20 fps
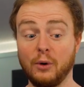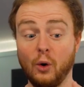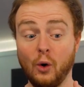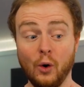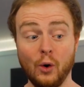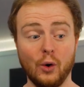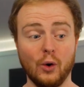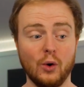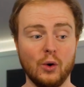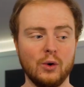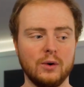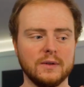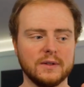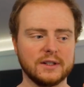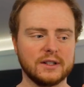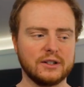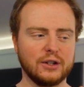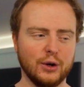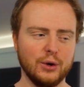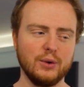or
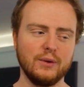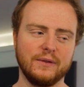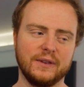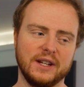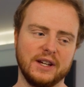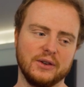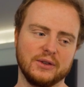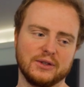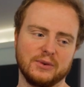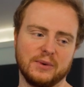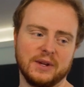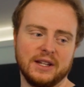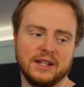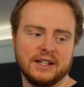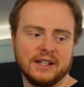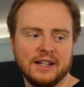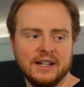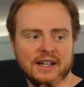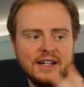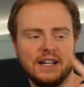2 videos a
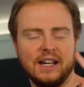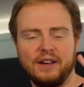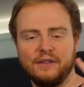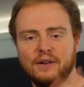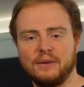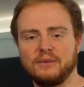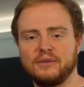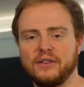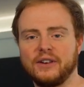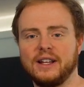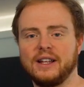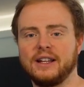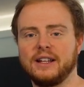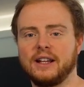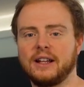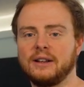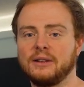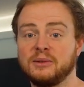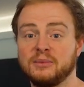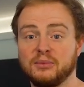week if I'm
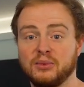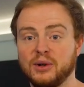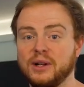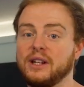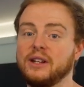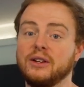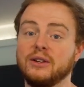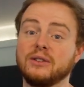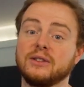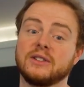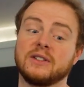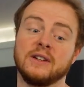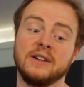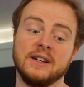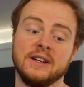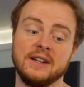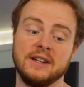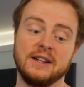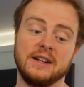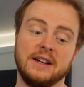feeling pretty good
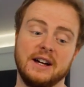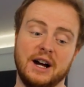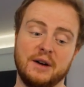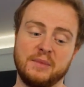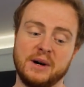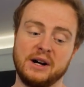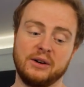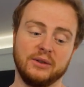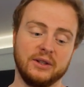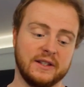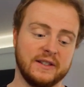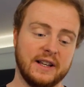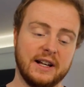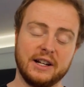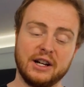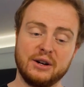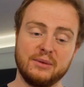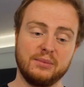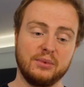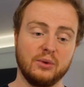about the
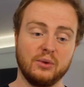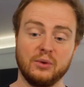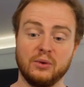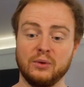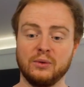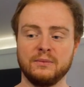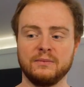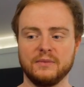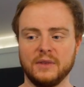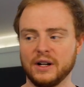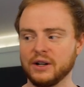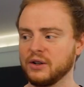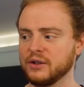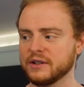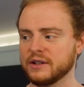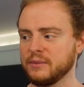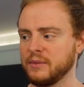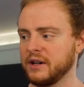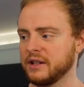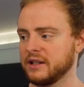setup, or I got
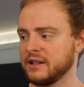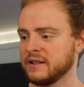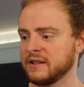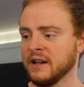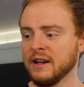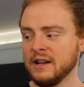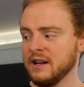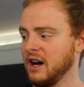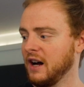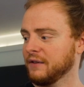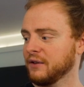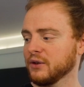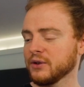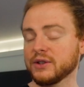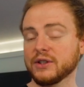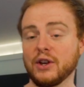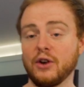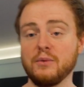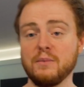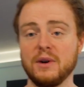some ideas. I've got
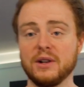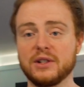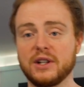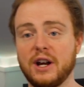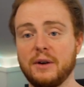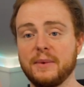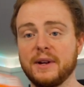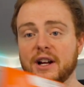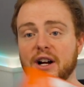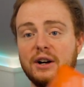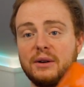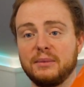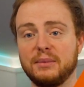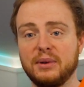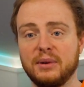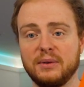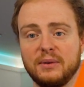so much coming up.